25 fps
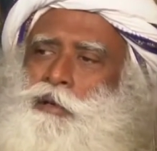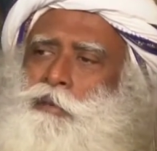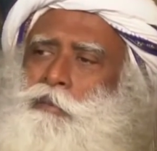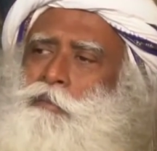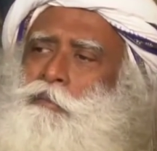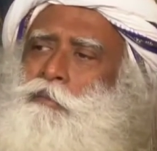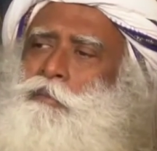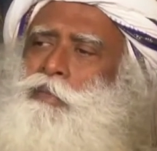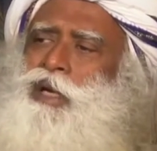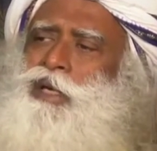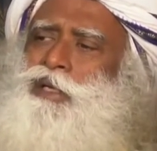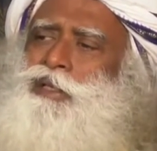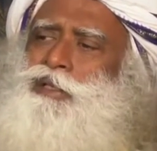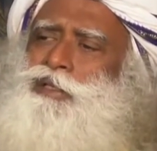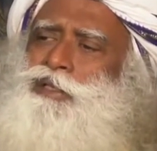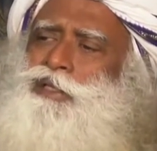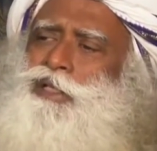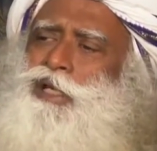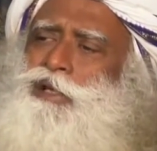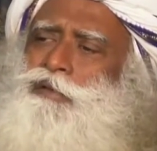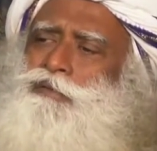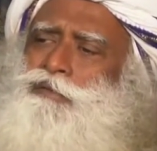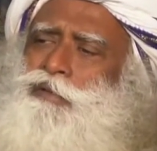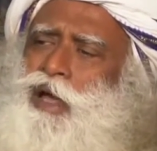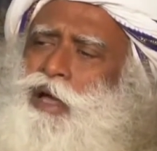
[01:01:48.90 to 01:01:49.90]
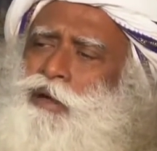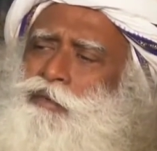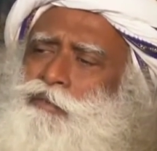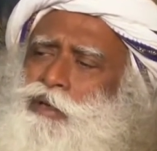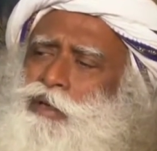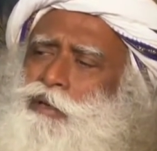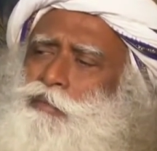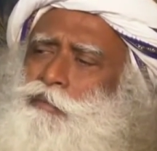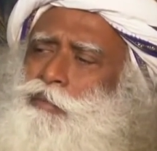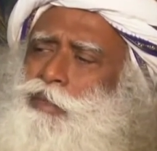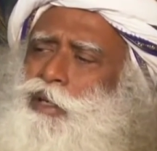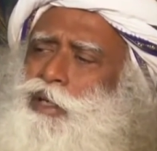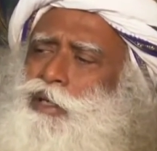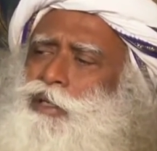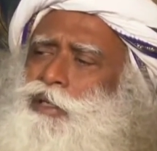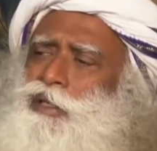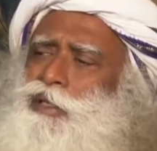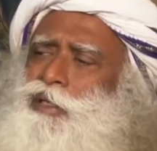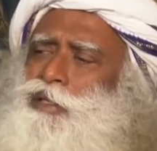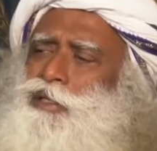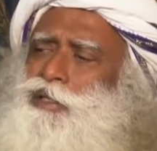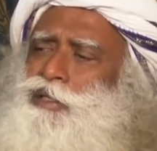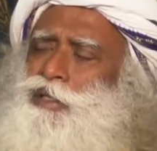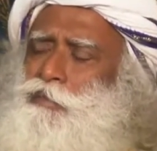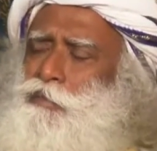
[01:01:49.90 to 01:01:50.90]
But surviving better
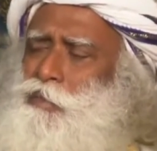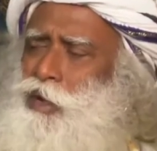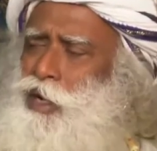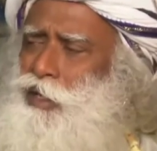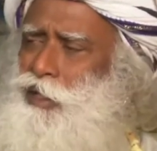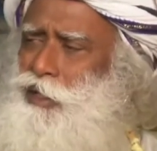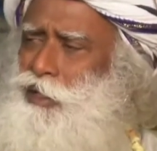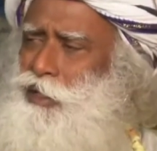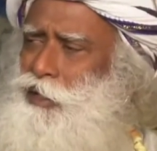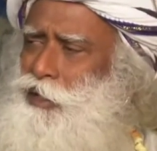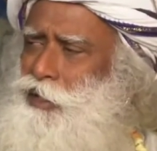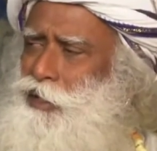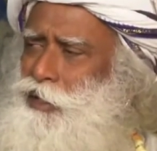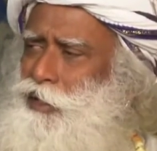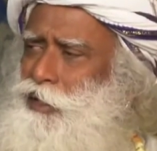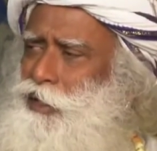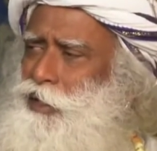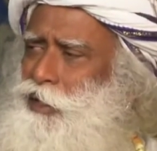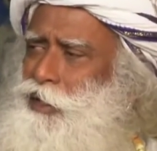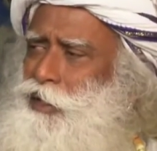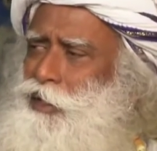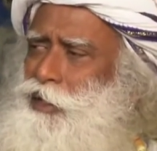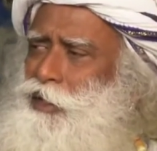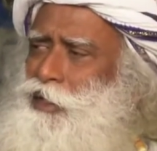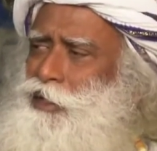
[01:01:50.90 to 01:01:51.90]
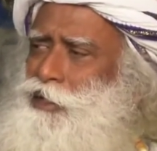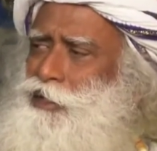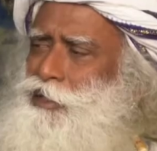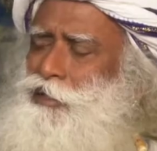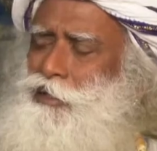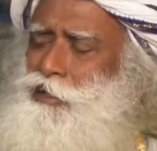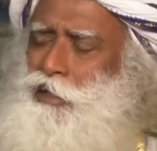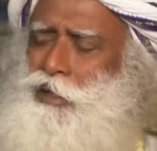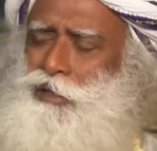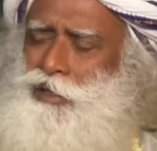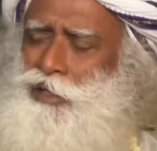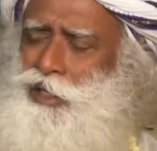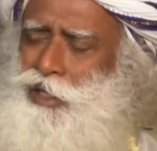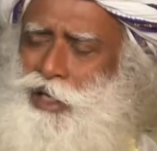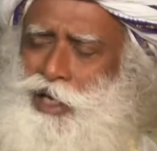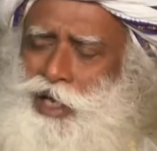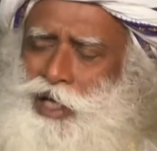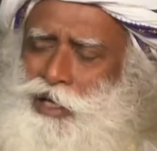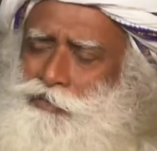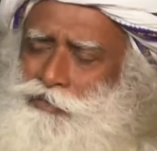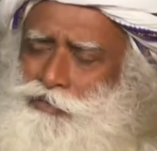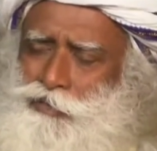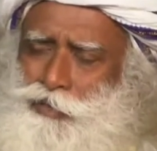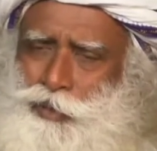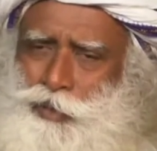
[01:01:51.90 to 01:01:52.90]
than somebody is not a
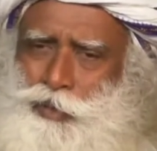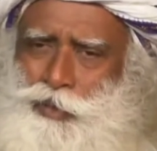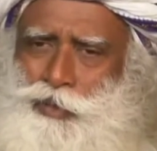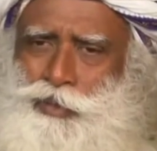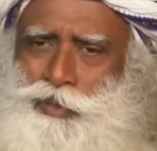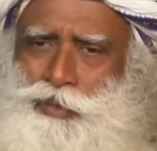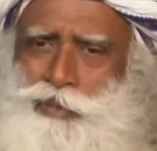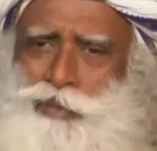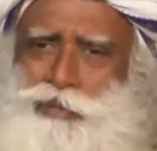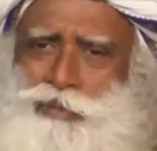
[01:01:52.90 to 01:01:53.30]
life goal.